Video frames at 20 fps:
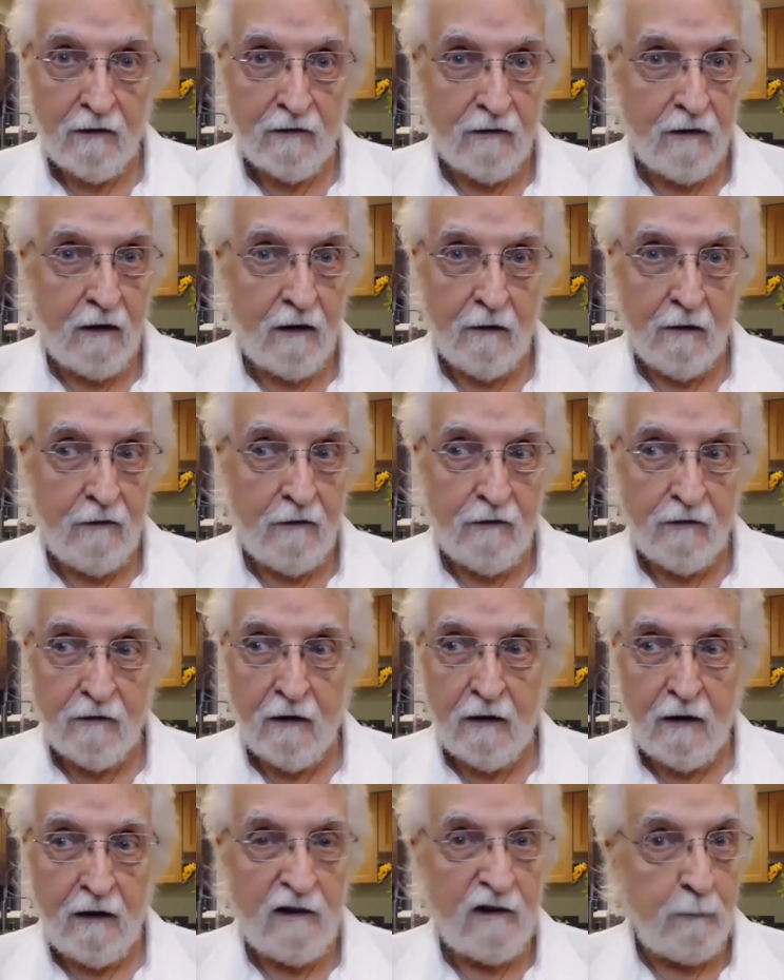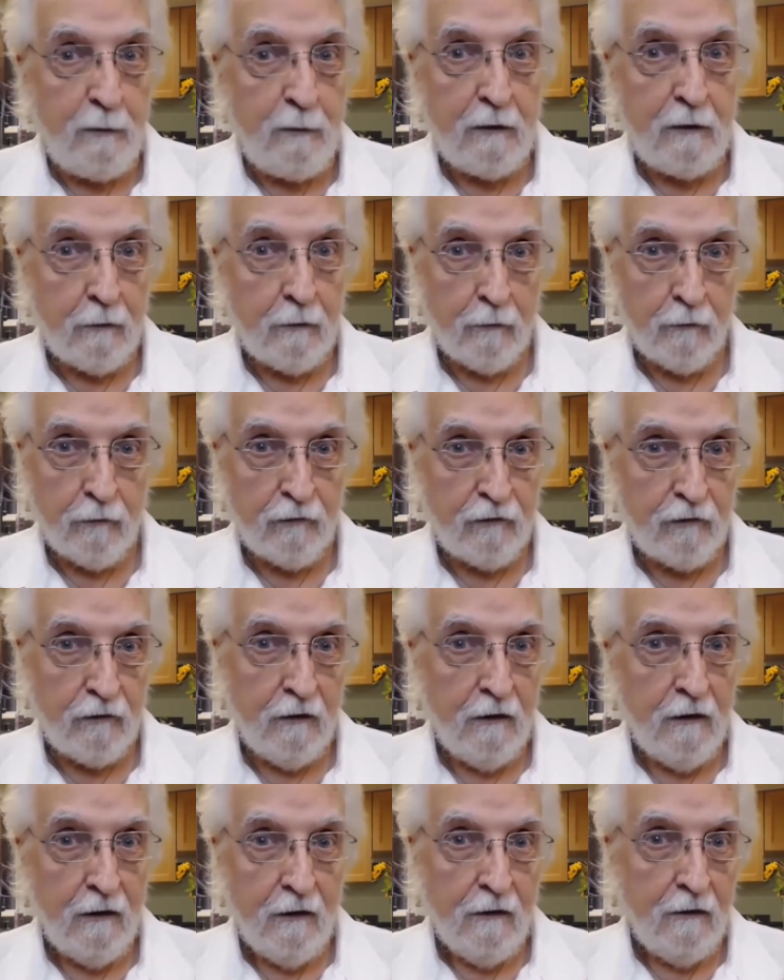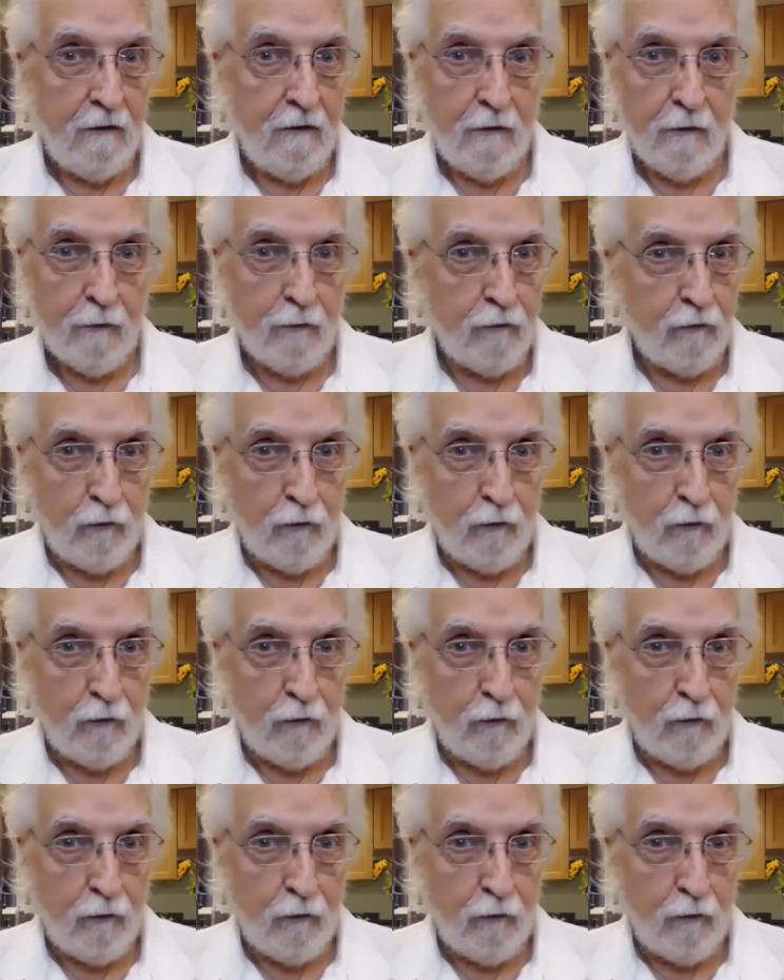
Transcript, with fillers: It's not a speaker's, you know,